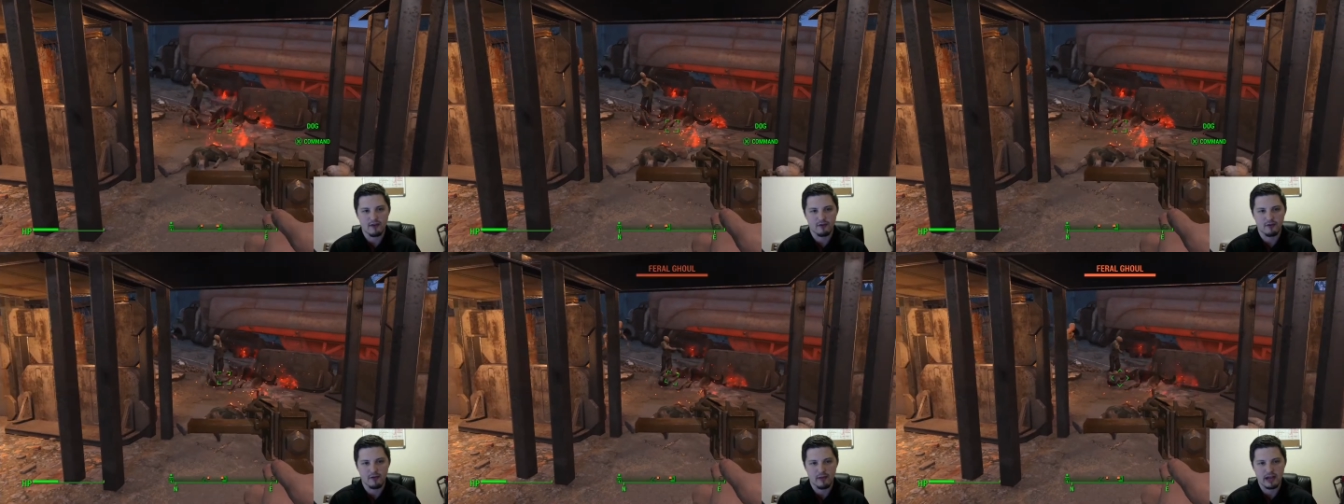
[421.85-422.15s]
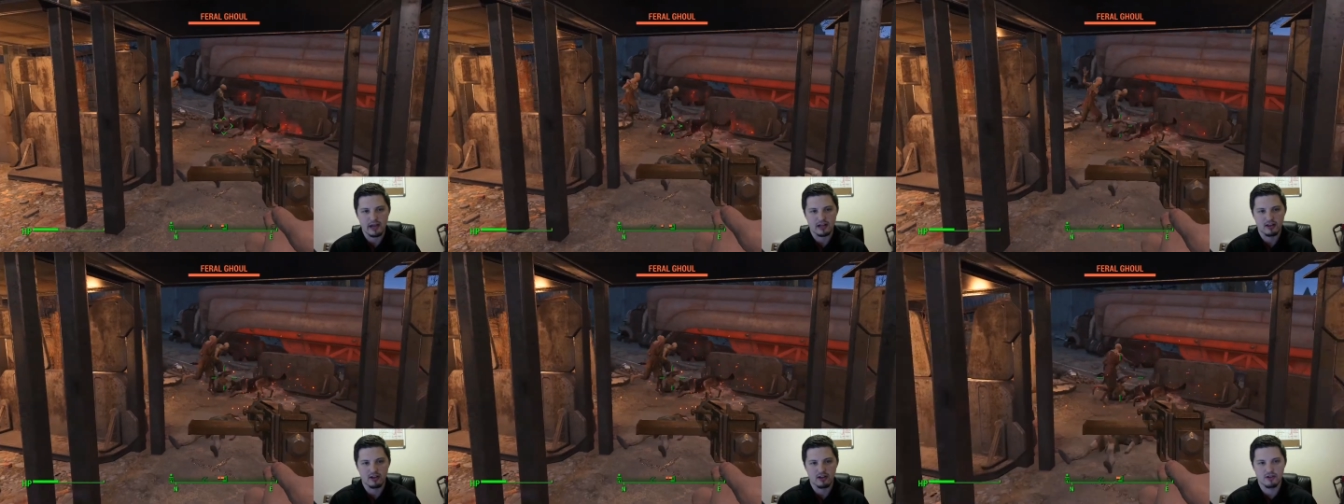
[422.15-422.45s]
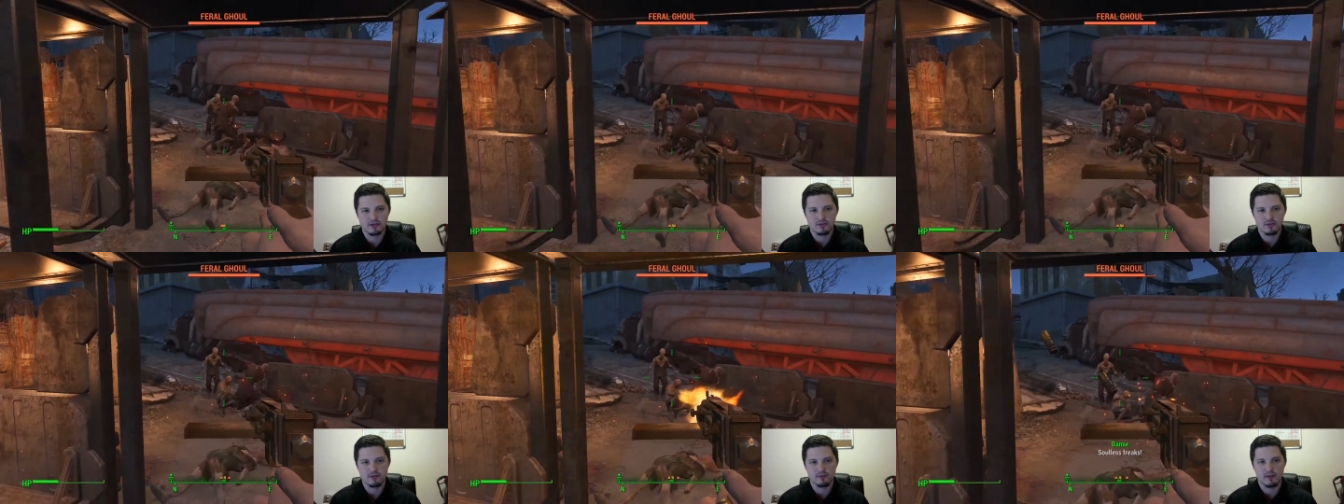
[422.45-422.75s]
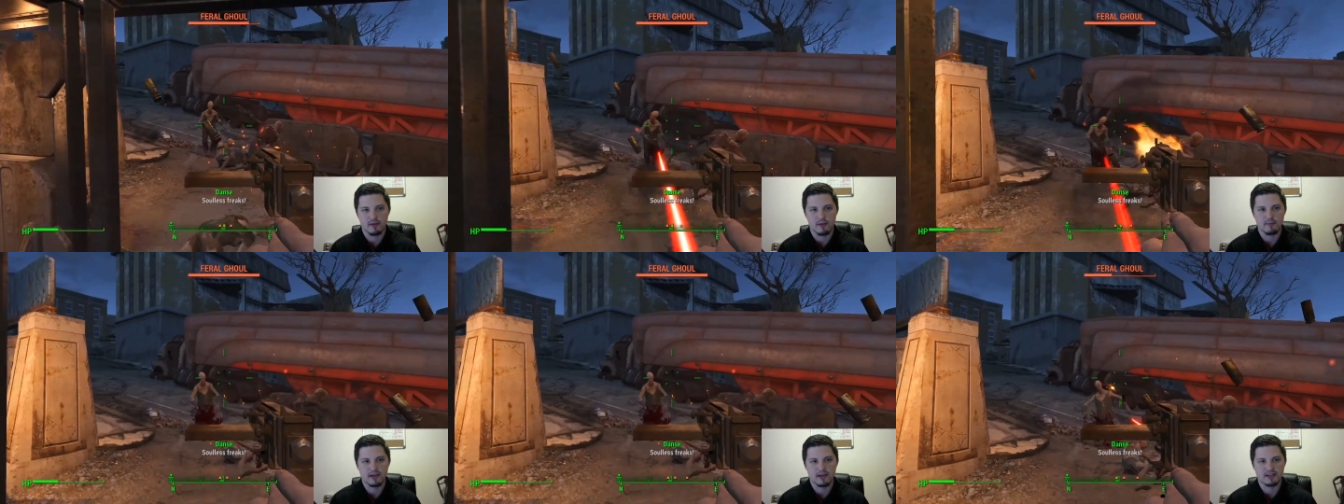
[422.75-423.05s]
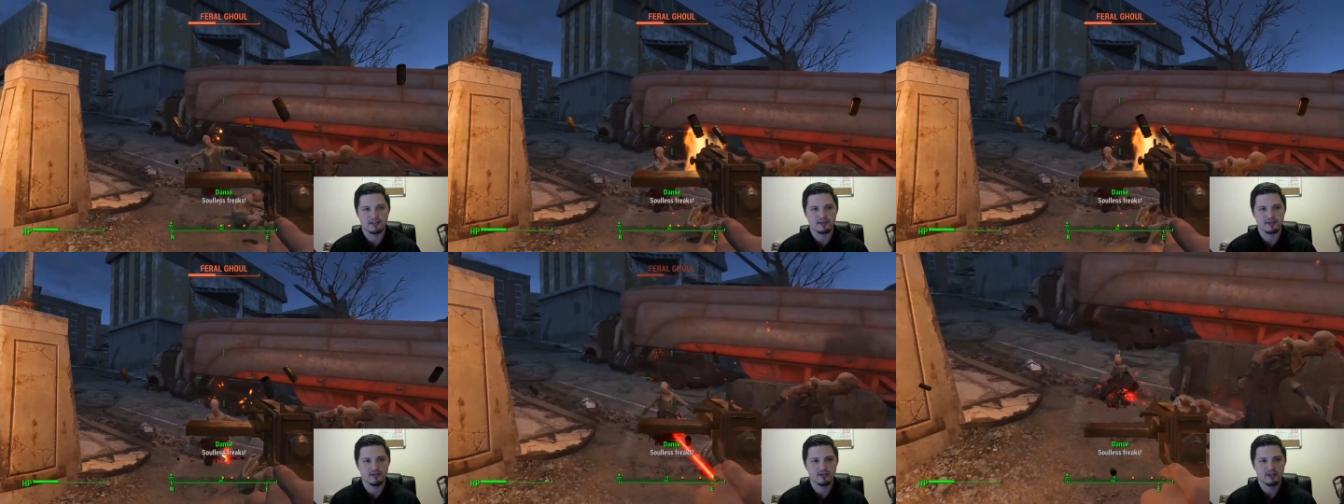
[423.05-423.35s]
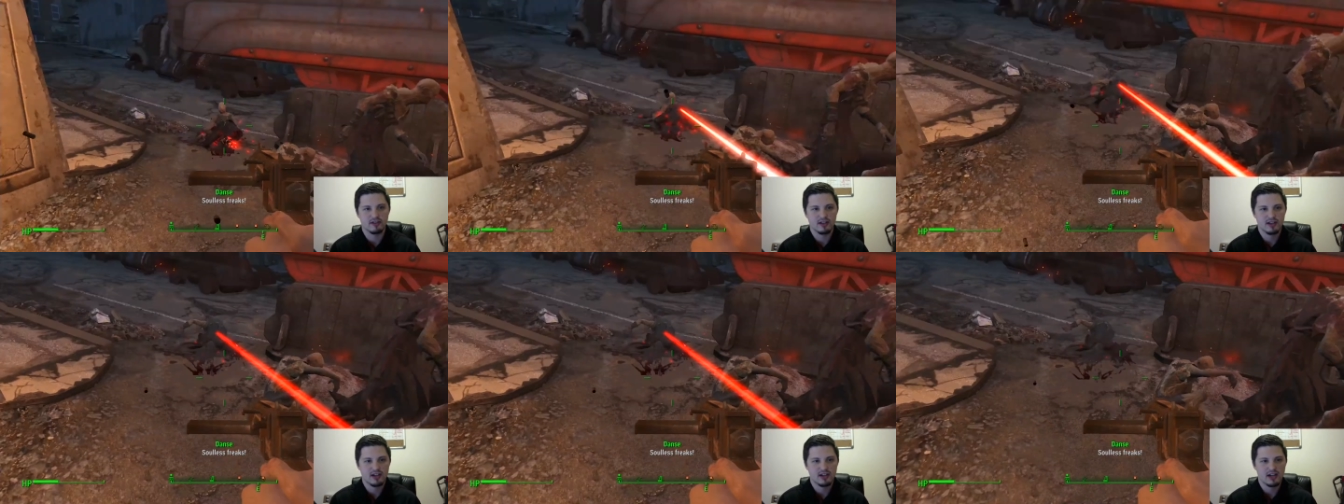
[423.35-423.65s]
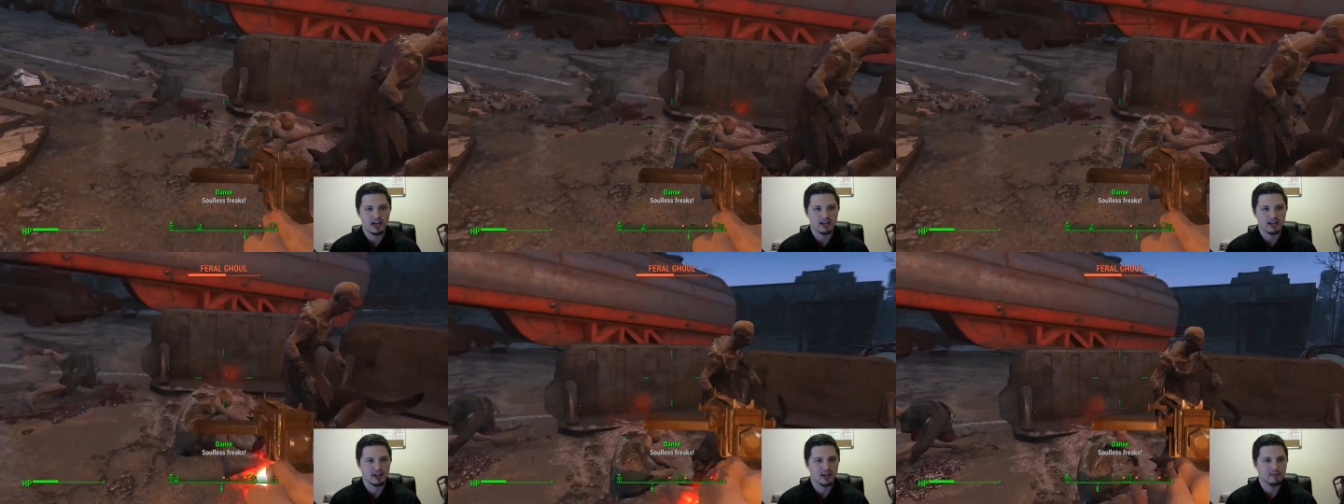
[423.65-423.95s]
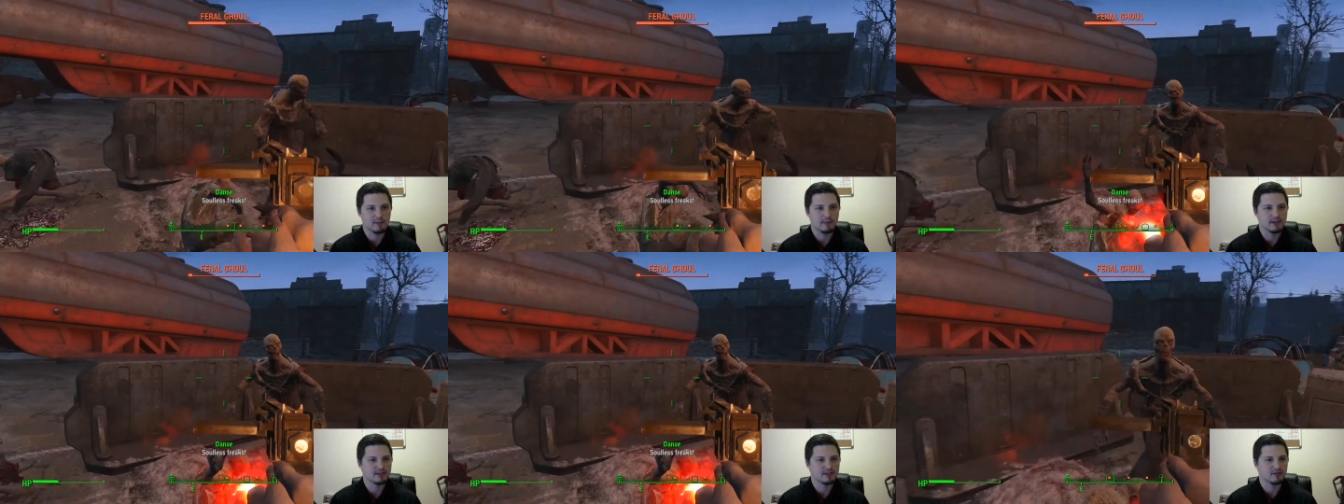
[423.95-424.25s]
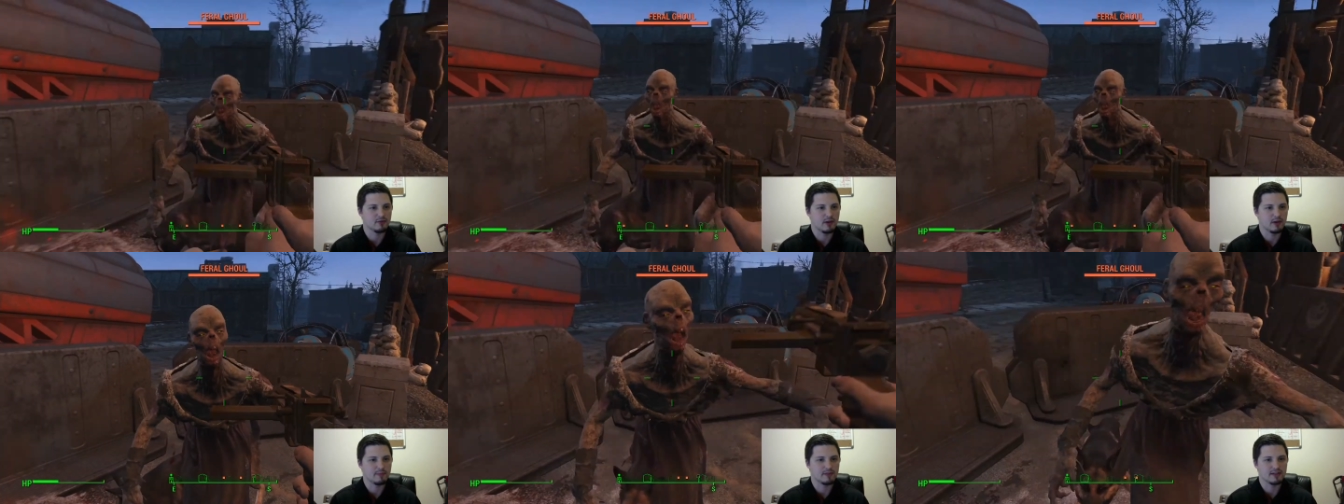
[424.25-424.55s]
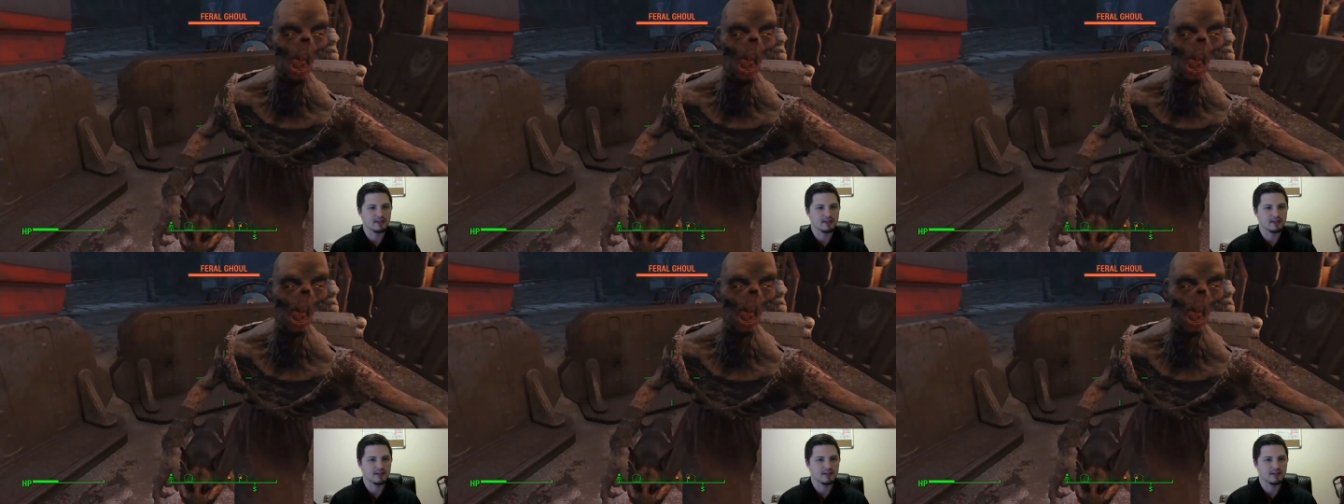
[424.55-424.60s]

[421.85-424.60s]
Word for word: I'm in close with my pistol, I can like pistol whip this